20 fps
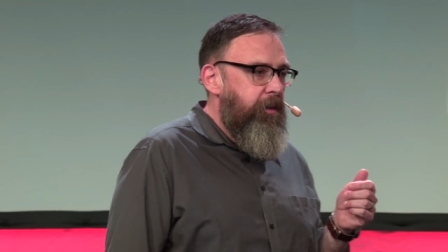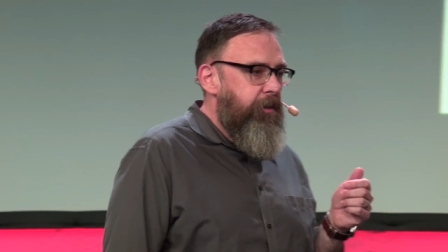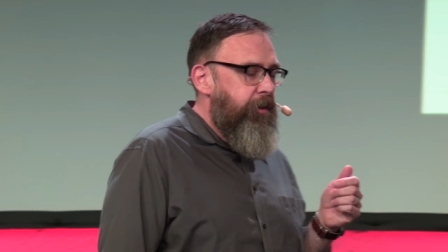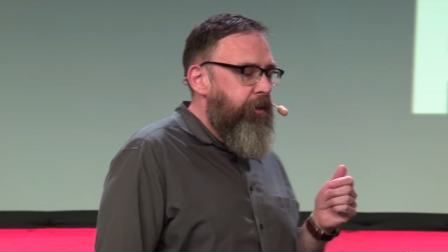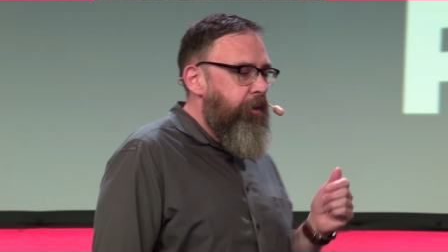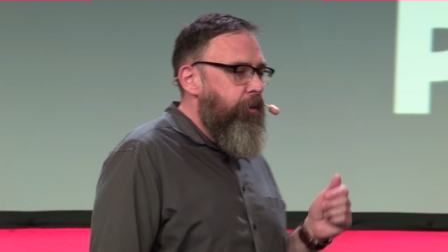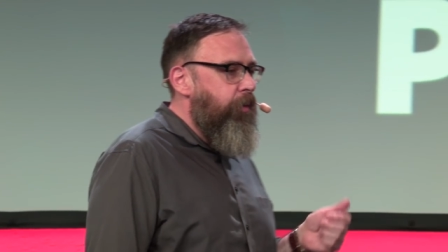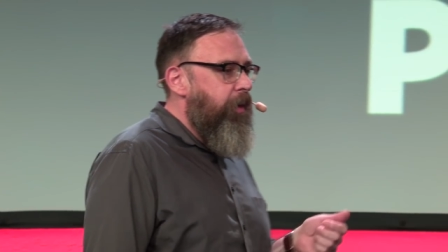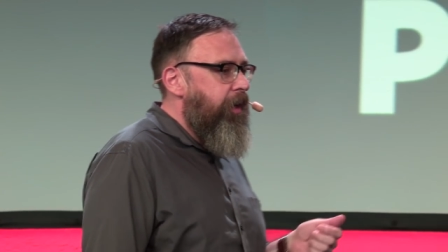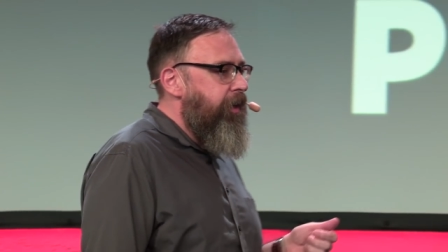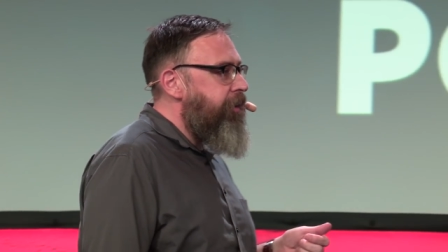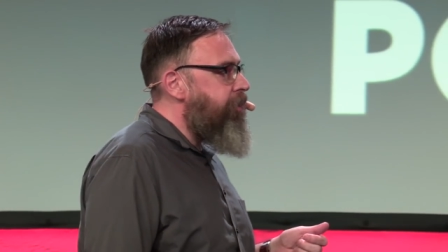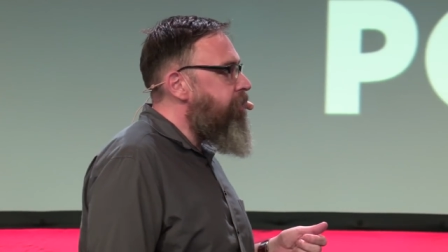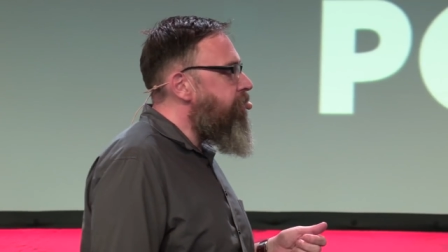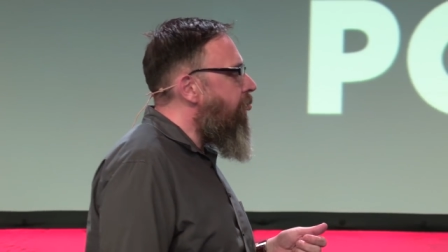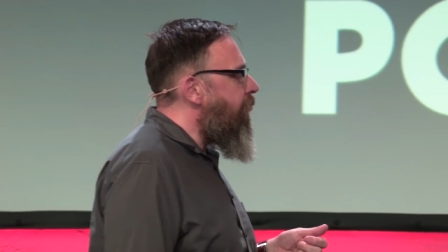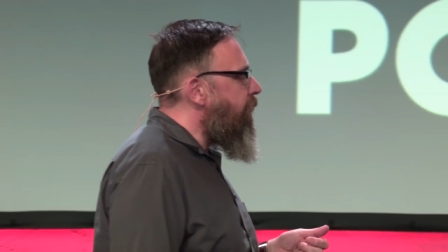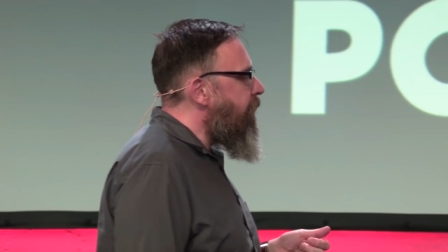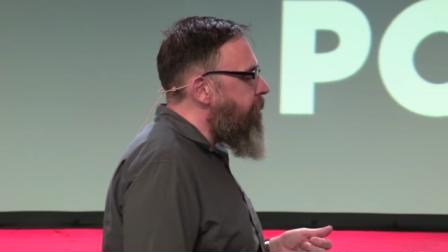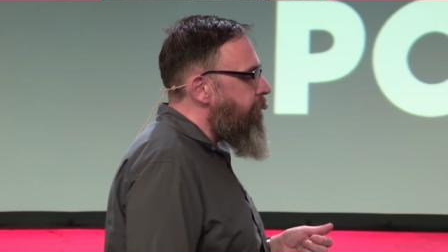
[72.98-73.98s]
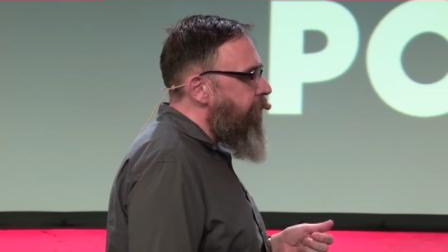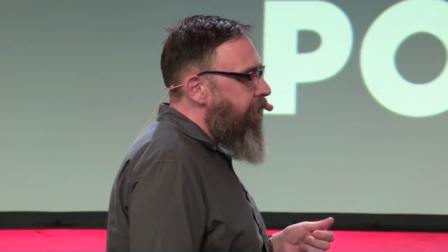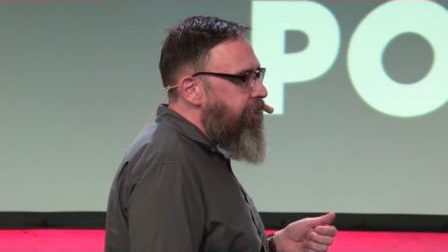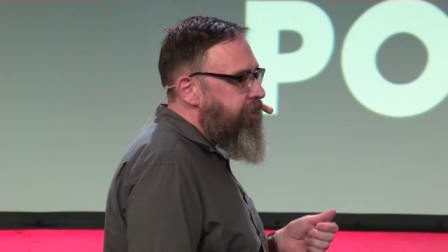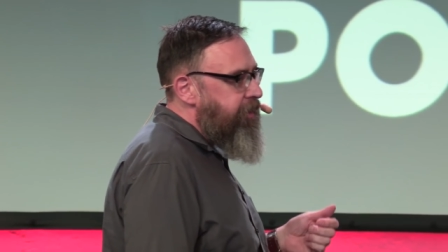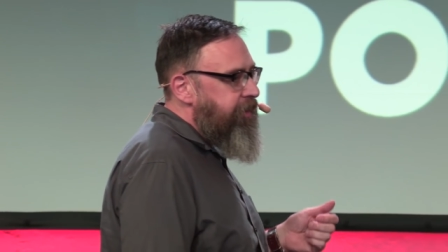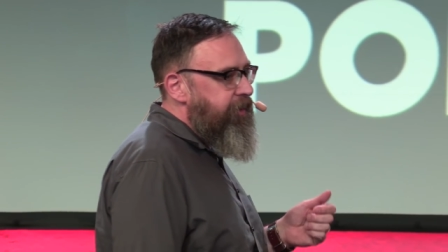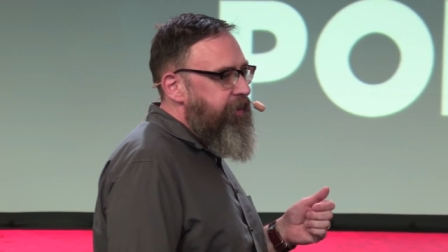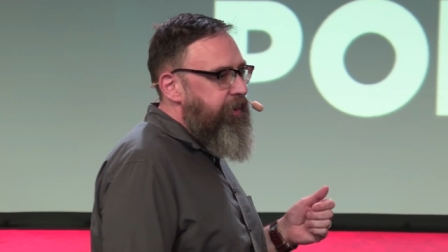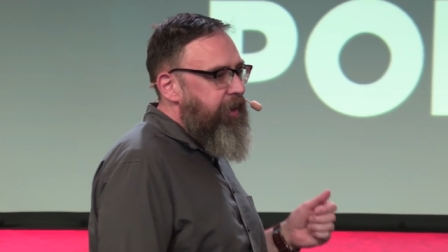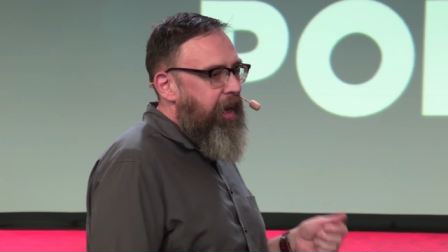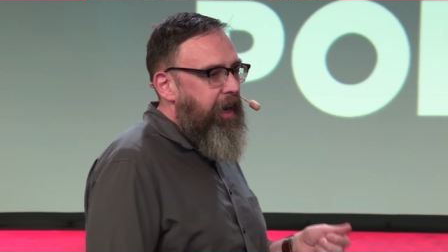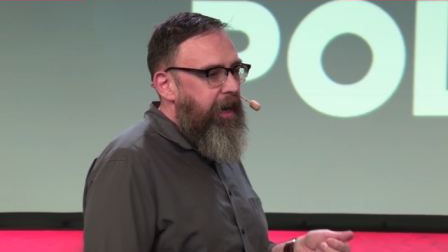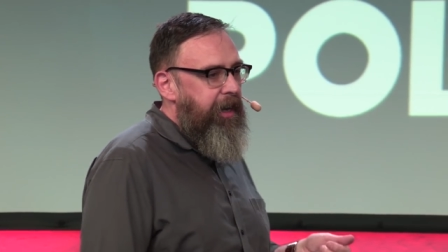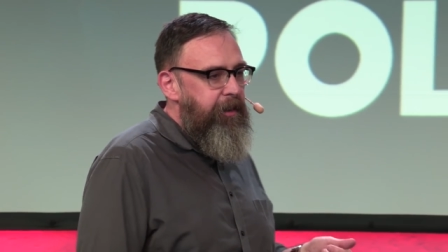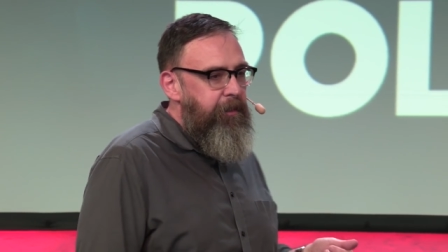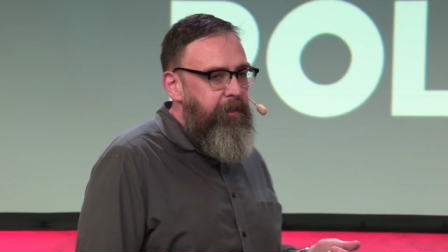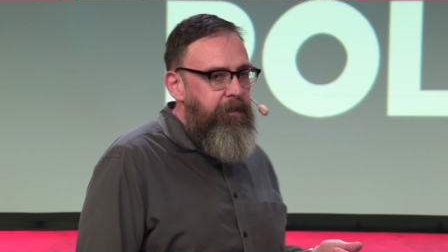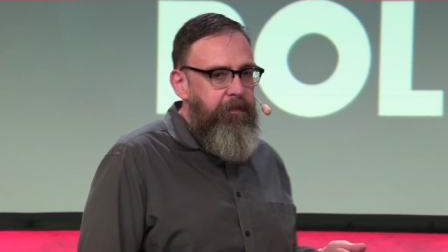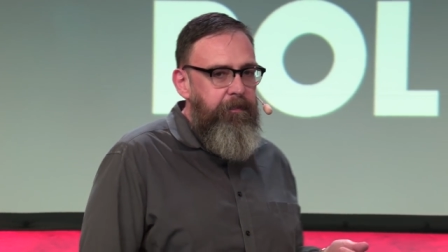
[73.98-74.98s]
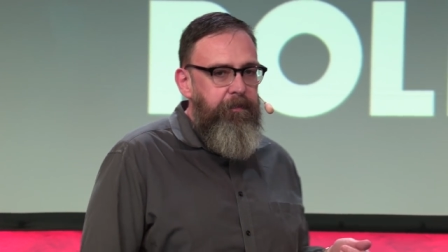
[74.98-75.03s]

Do you want to talk about design